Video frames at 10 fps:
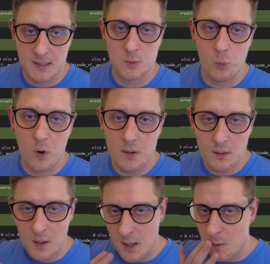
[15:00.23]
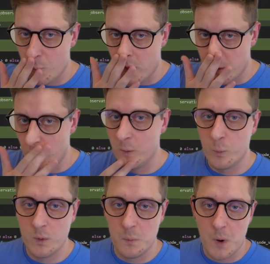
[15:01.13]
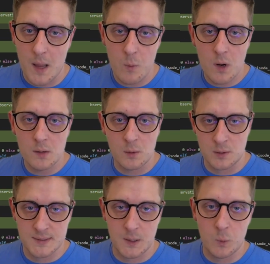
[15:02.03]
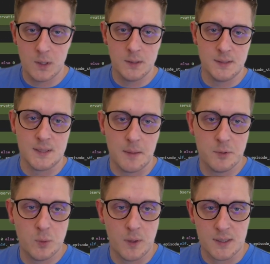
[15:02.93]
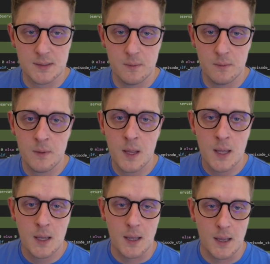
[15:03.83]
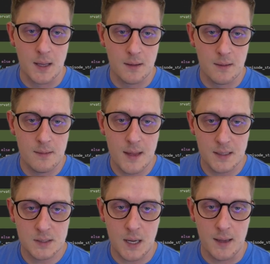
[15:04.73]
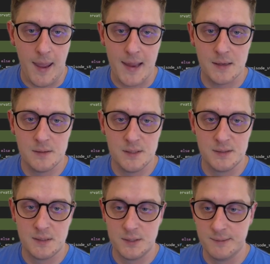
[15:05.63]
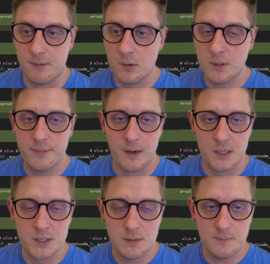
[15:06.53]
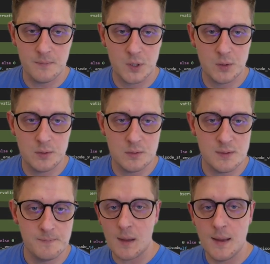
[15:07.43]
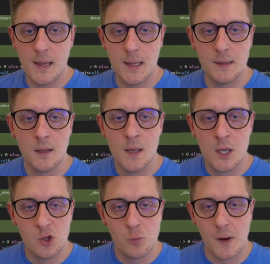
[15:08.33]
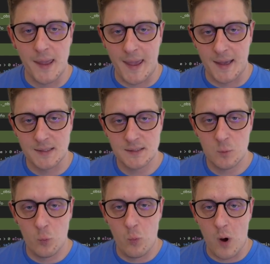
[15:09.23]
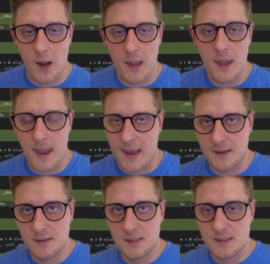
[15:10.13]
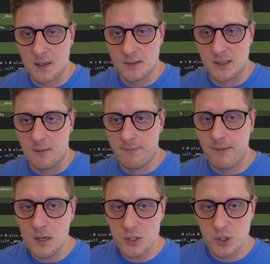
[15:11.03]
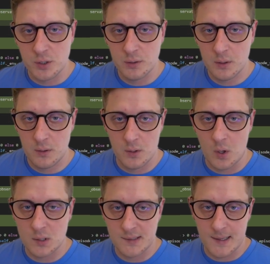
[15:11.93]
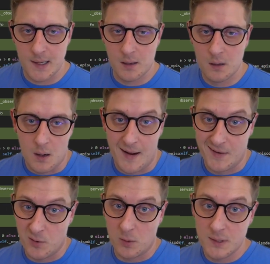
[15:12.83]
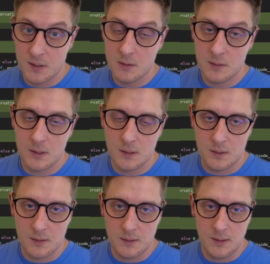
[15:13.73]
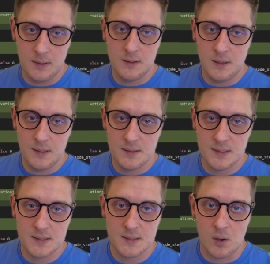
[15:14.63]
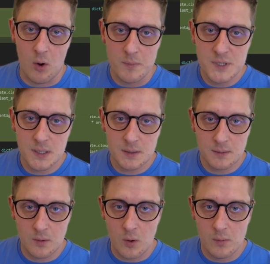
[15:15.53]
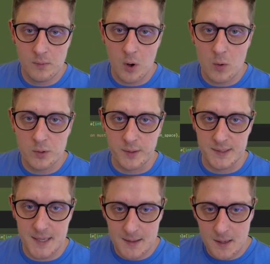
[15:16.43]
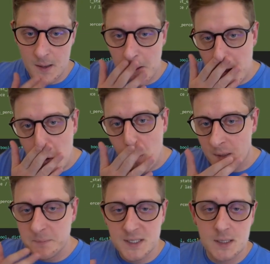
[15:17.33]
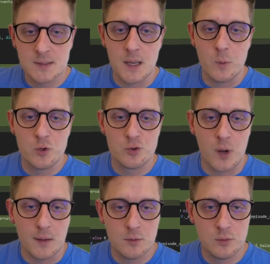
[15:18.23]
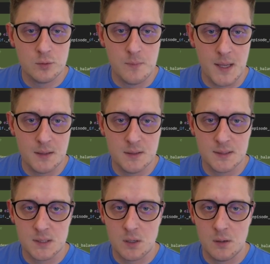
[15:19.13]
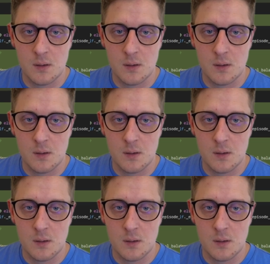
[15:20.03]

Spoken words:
as 1. Whether we buy one or sell one, it's up to us. And next, I added this reward function to use. And you might ask why I added this as a function, not like a hard coder in this object code or etc. Well, because I tried to make this